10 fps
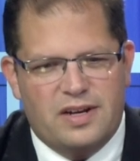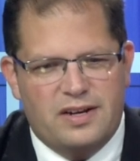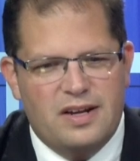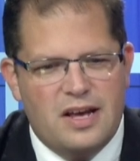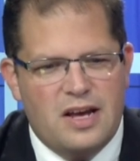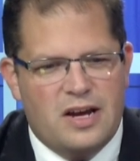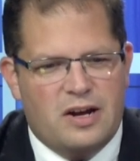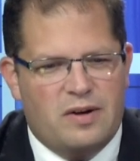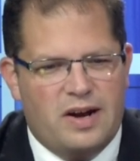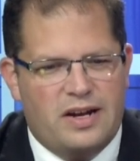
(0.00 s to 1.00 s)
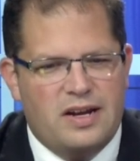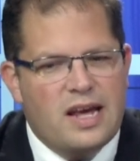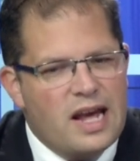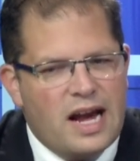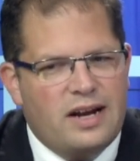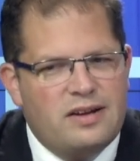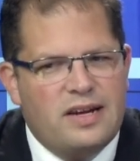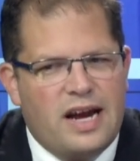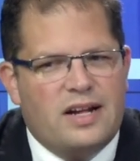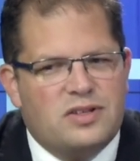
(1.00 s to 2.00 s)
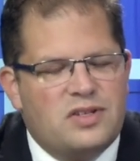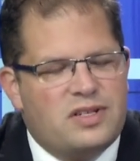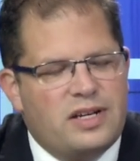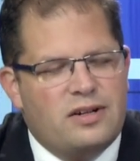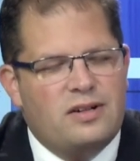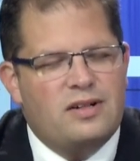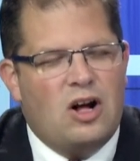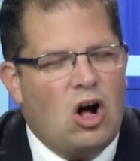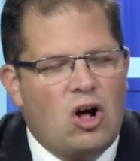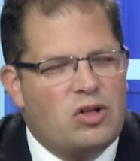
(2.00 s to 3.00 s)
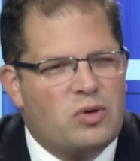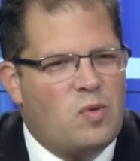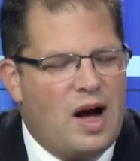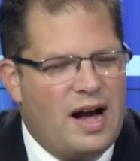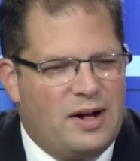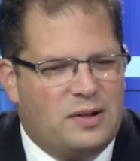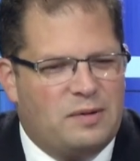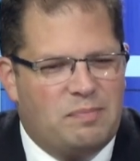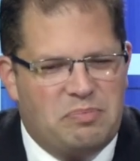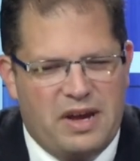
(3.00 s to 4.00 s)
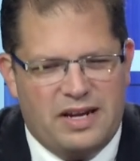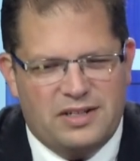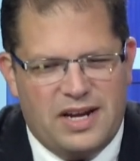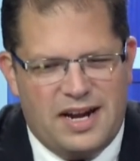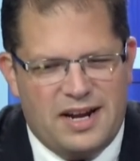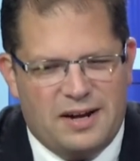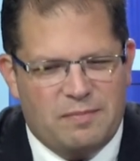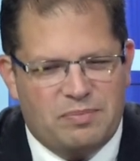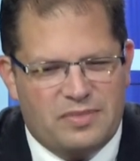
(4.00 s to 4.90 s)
and, you know, and still all the while maintaining